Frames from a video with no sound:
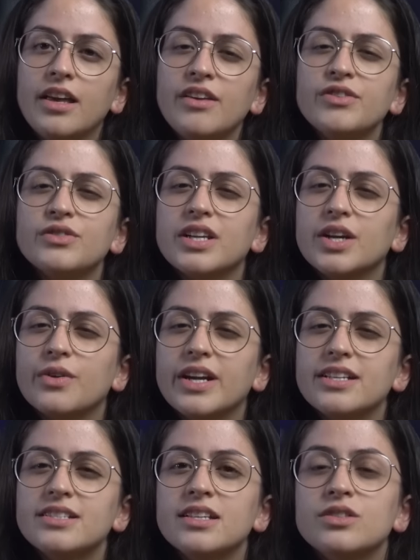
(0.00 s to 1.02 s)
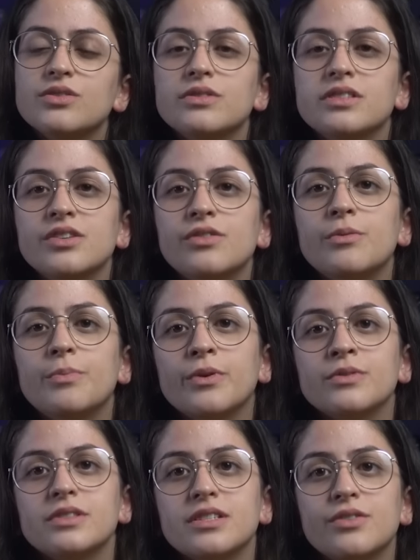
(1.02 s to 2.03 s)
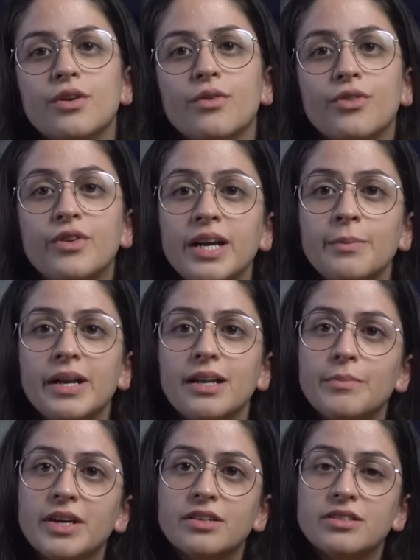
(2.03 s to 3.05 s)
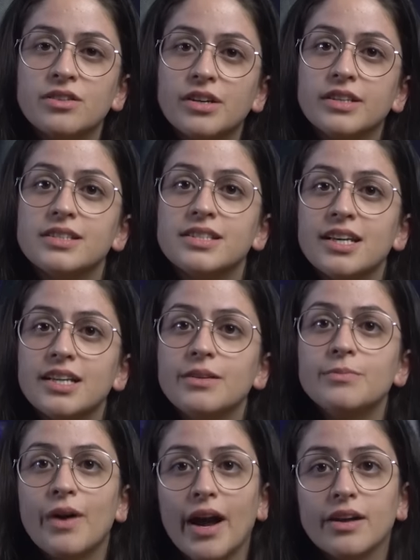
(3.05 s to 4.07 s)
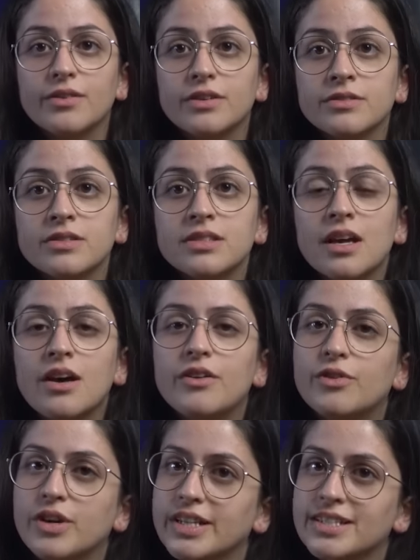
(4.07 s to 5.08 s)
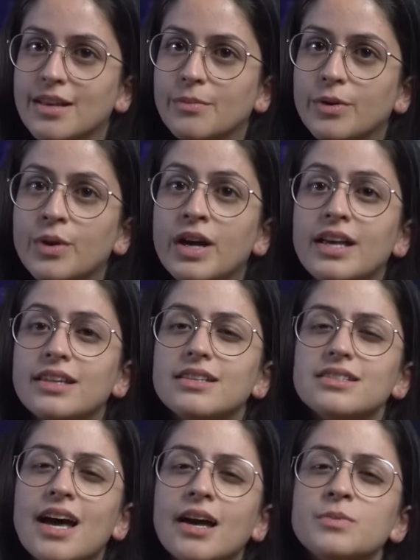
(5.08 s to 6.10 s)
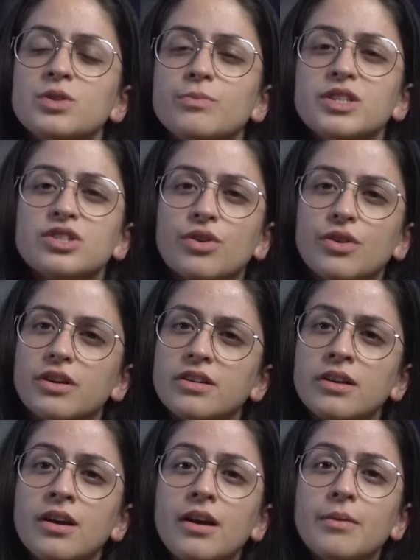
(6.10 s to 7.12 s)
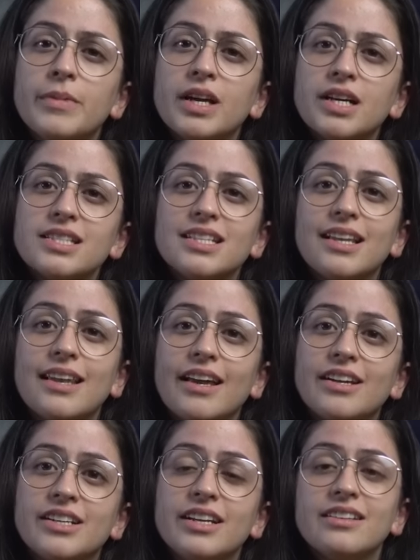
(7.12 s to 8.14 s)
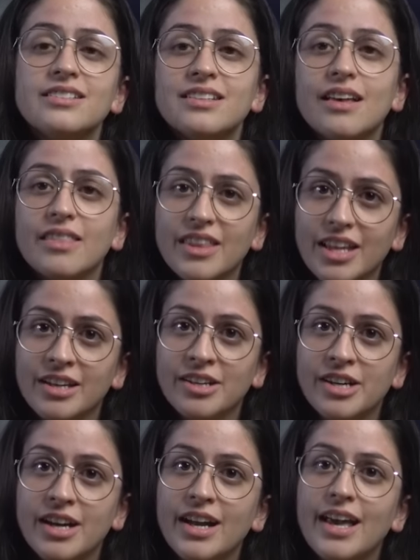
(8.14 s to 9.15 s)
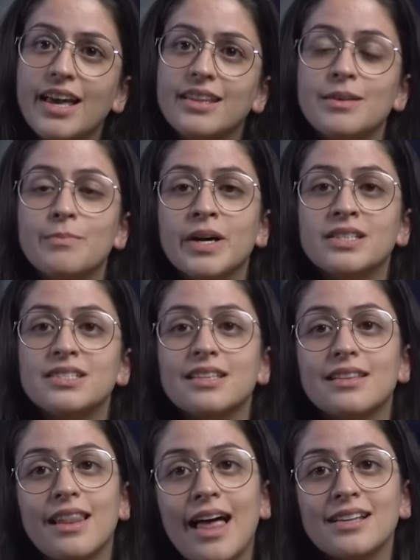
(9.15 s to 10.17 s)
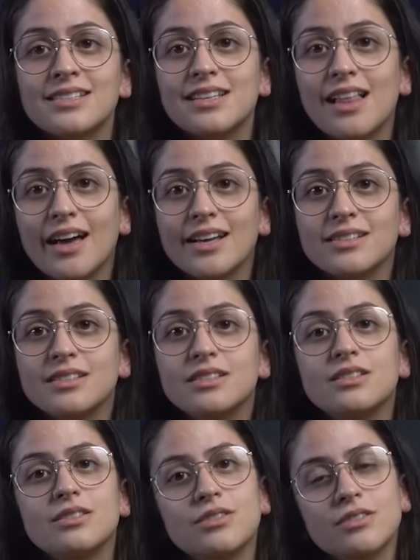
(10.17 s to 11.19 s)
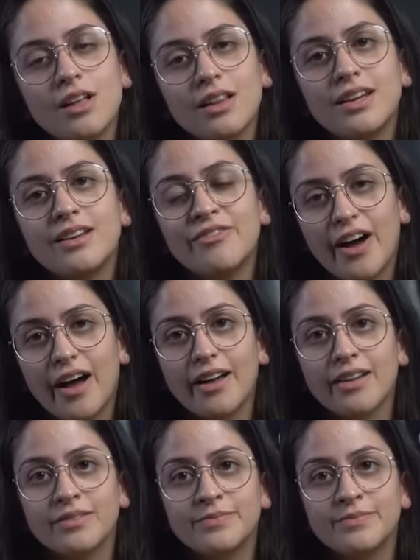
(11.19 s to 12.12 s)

If you decrease it to 0.03 mm or 30 microns, for example, the time should be shorter because the layer is thinner and demands less light to solidify.